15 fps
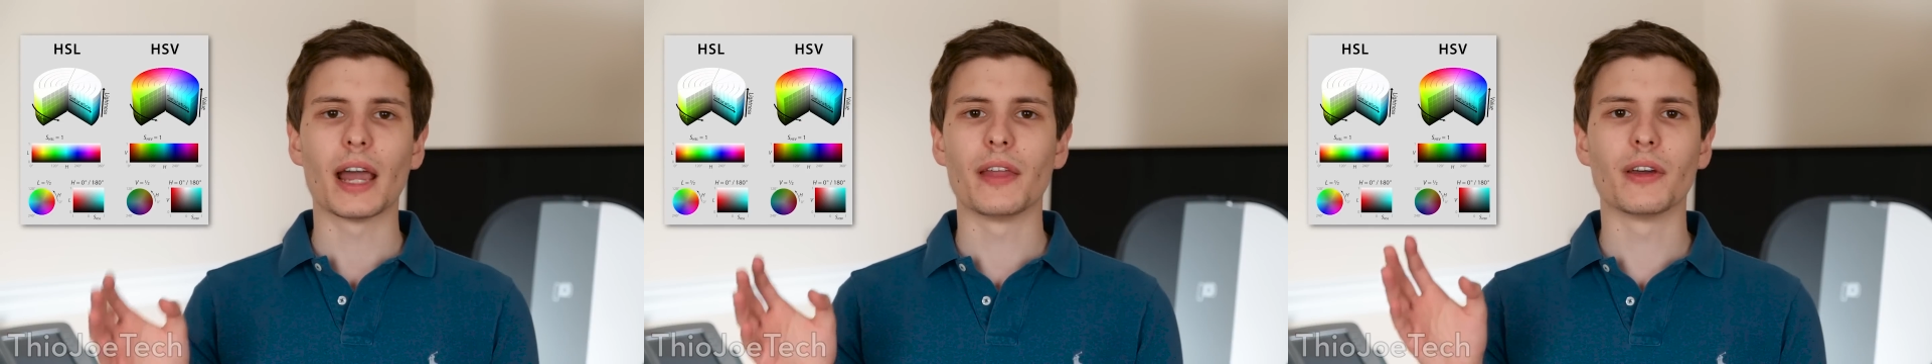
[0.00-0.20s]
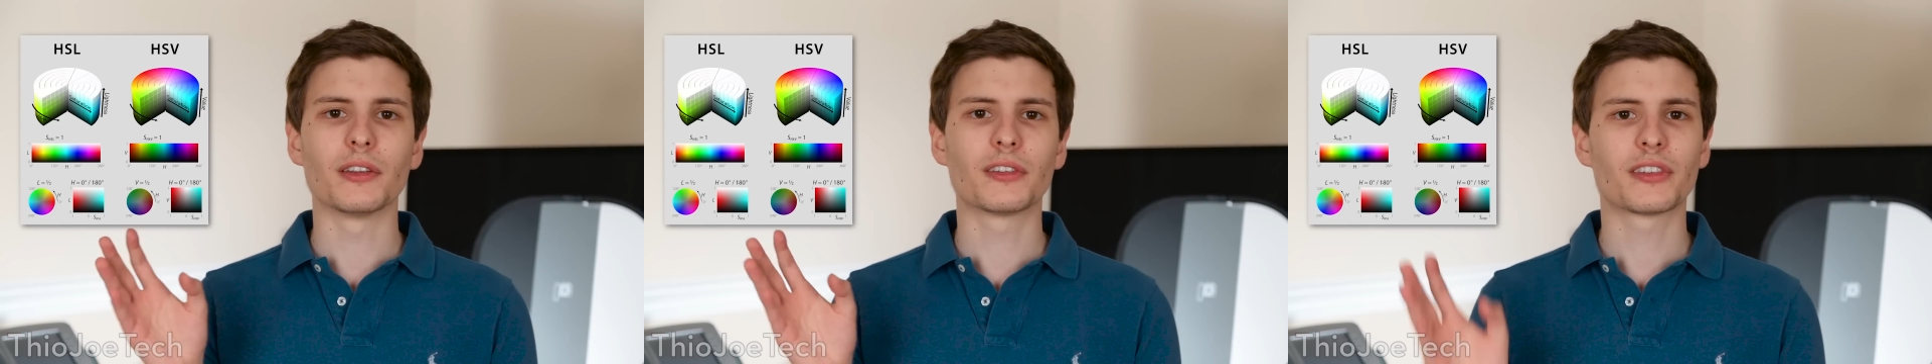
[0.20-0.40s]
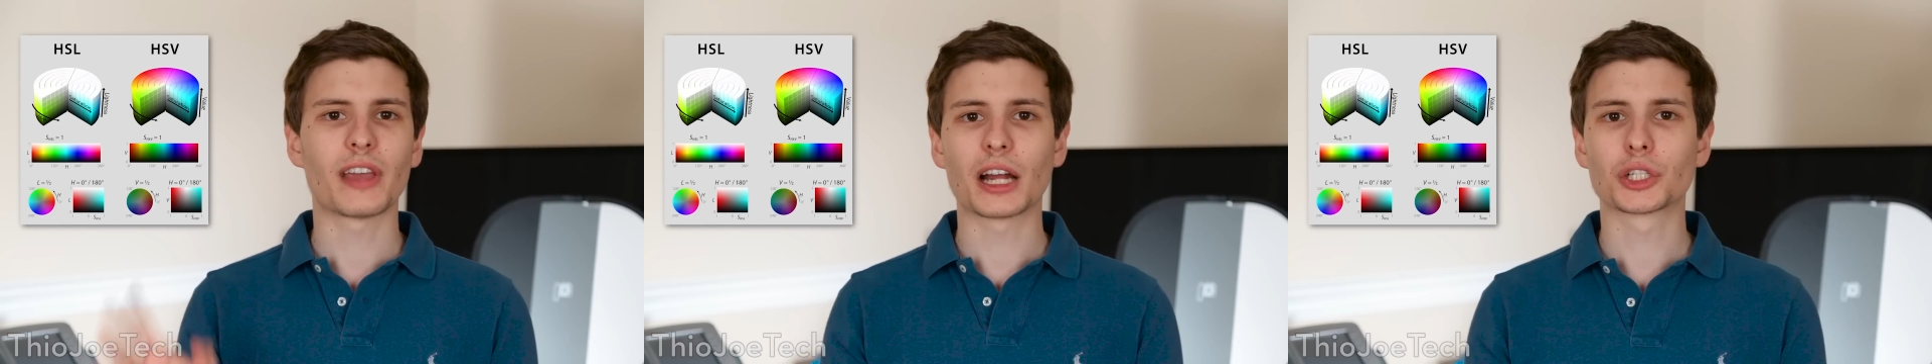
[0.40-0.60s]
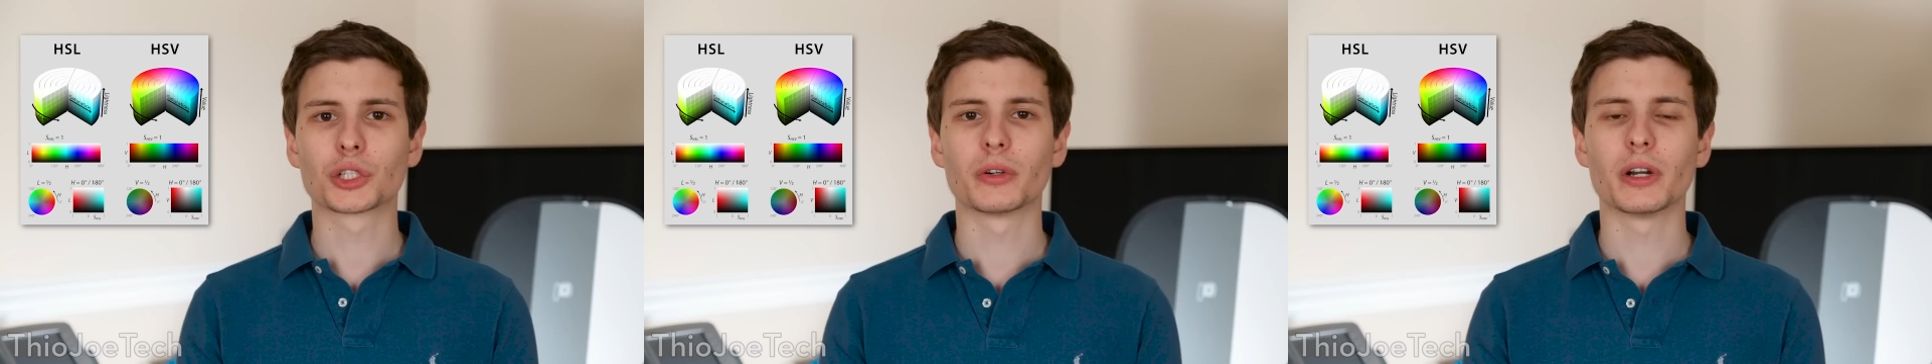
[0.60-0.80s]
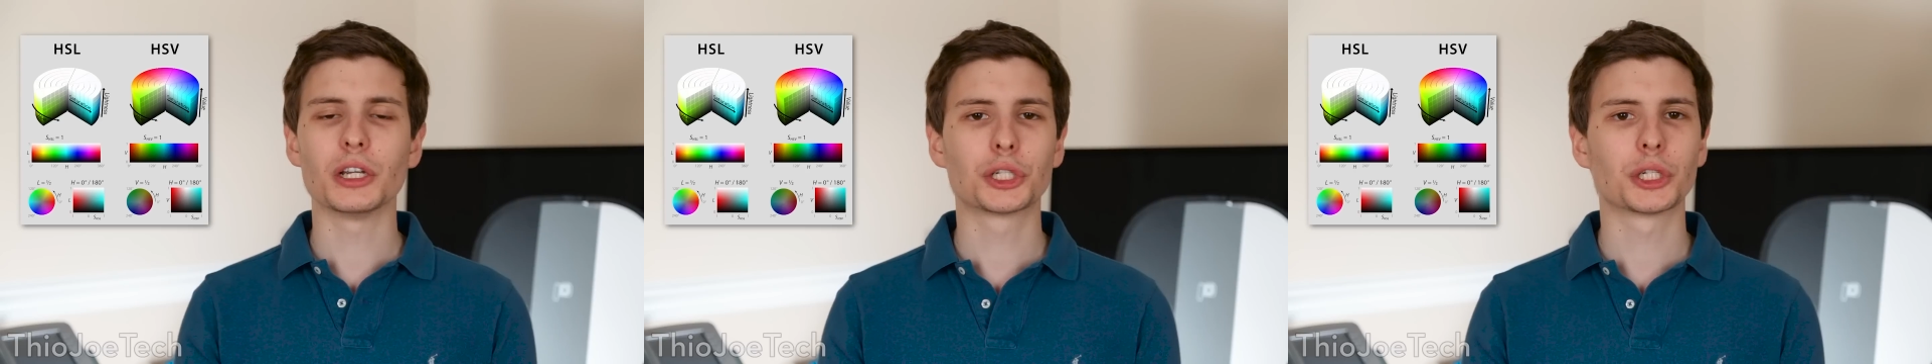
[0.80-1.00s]
and then
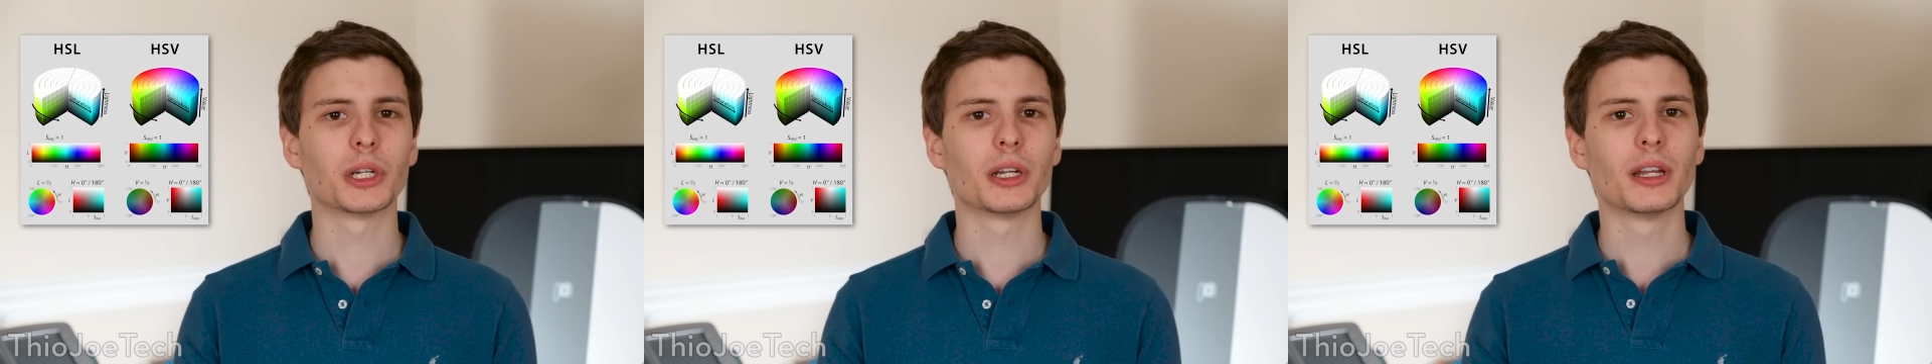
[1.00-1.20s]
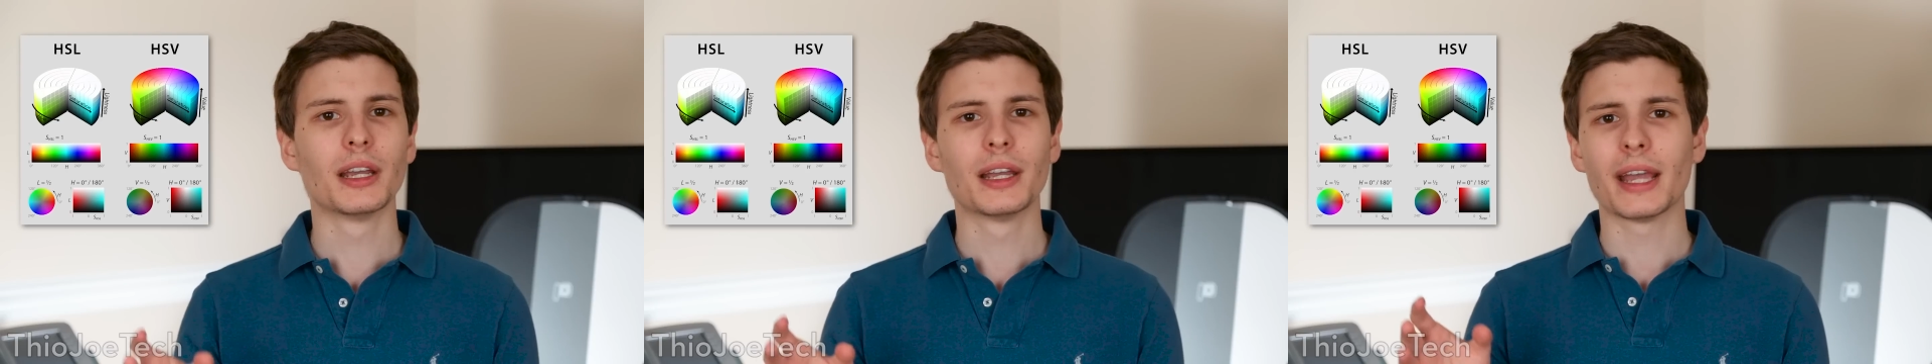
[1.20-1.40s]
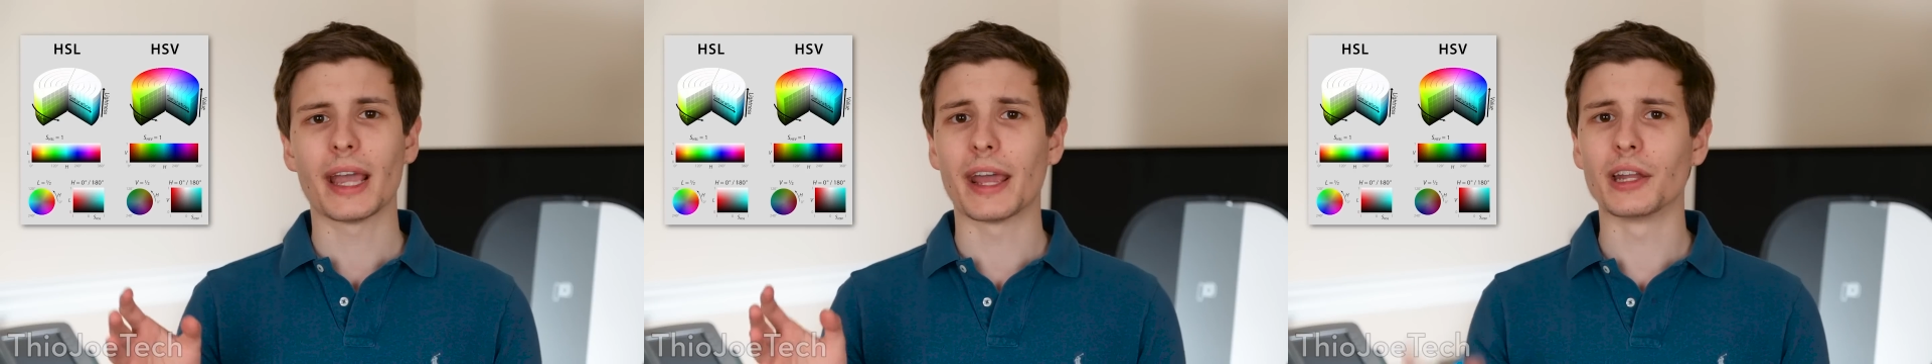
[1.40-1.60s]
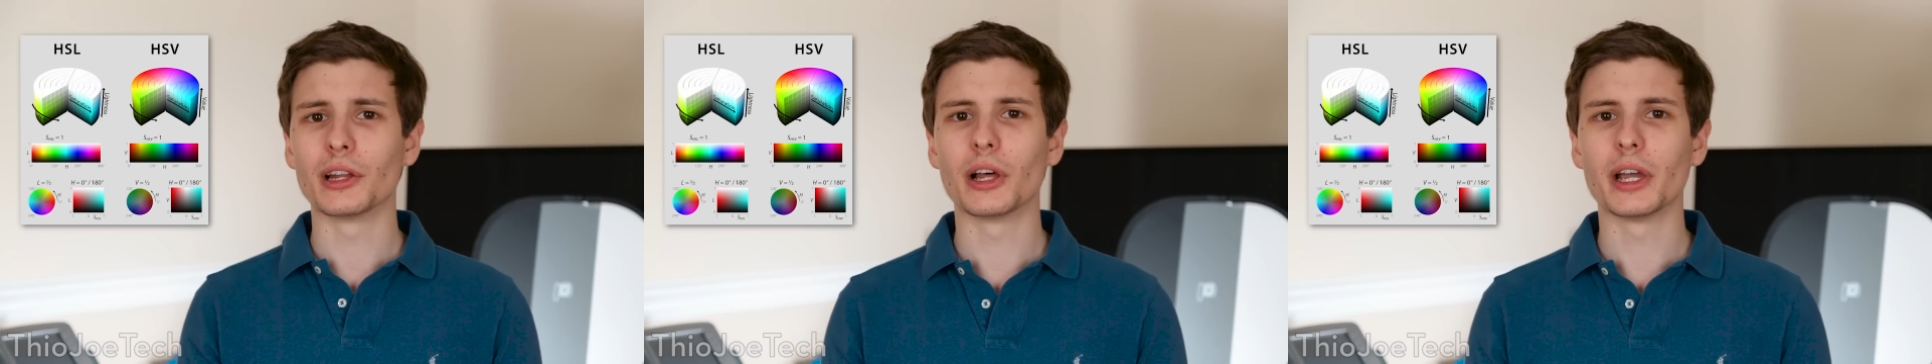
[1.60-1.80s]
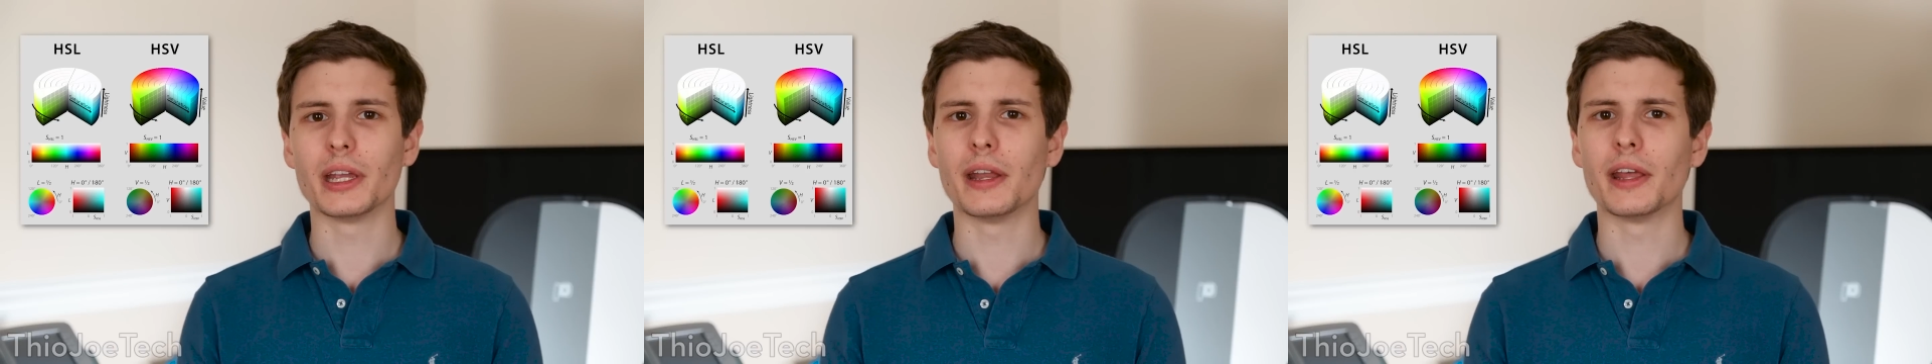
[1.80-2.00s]
saturation
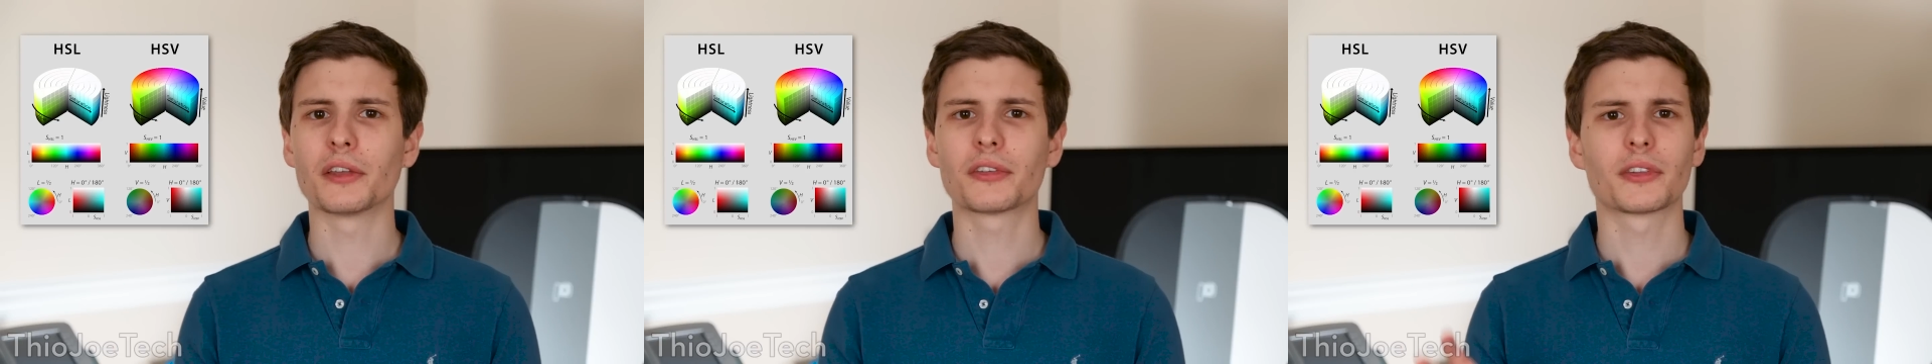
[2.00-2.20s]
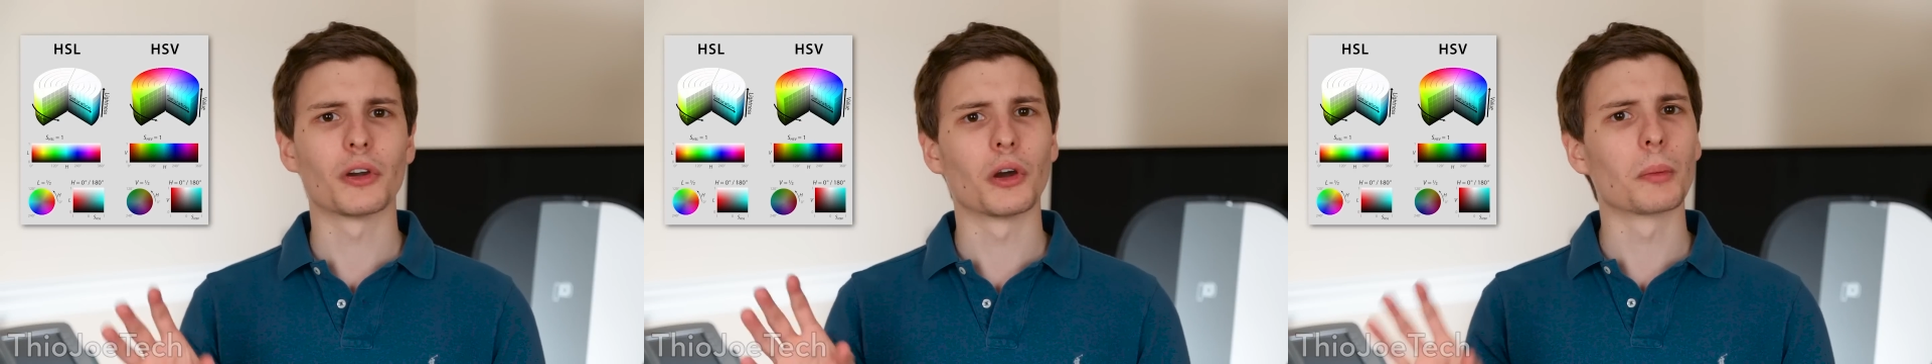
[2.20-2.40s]
and lightness